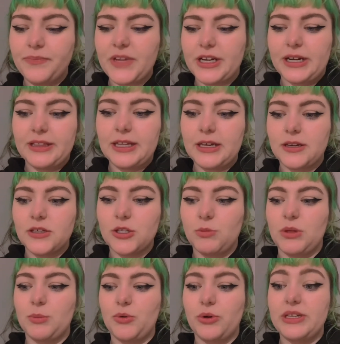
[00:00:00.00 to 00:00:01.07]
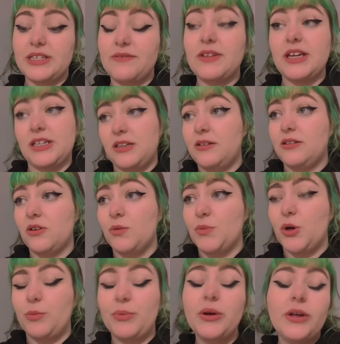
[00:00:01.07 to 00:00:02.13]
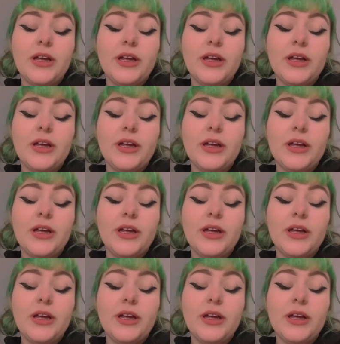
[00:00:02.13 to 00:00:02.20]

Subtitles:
and I think some of the boys, if they did come up,